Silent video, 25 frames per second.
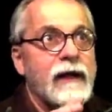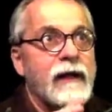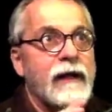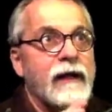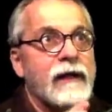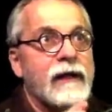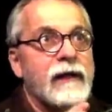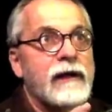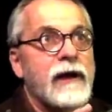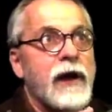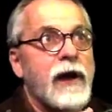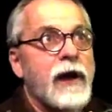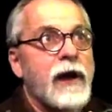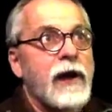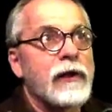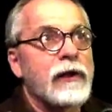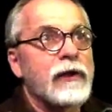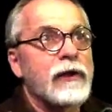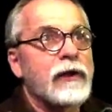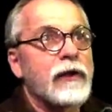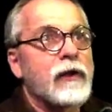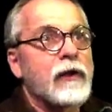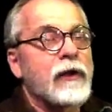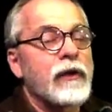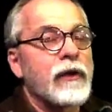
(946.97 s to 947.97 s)

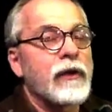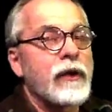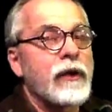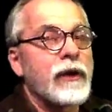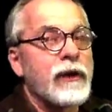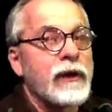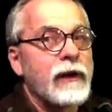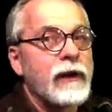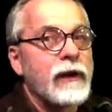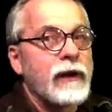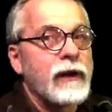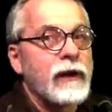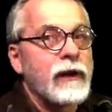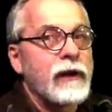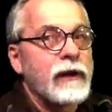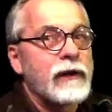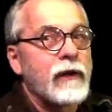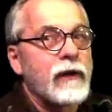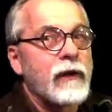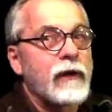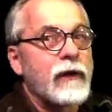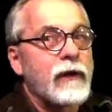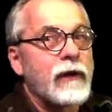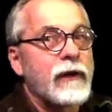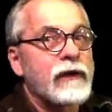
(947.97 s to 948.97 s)
color
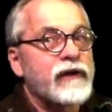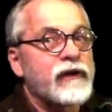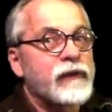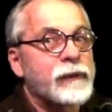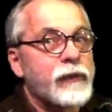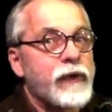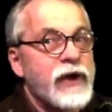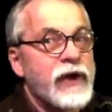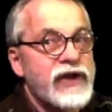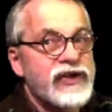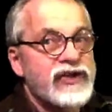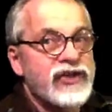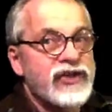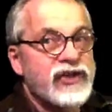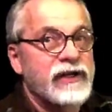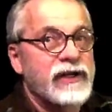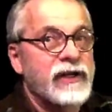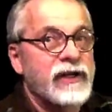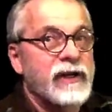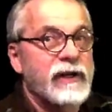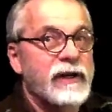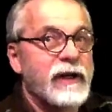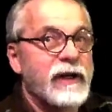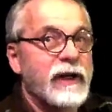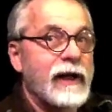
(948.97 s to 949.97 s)
your
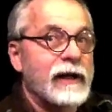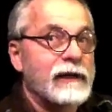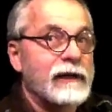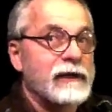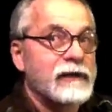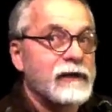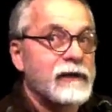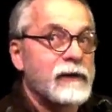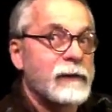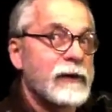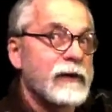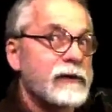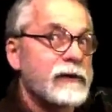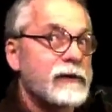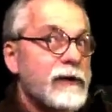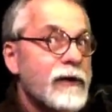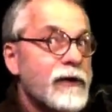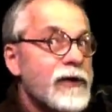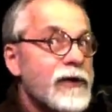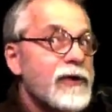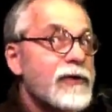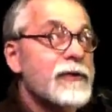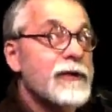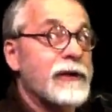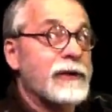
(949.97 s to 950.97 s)
expression a little bit
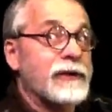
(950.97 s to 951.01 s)
darker,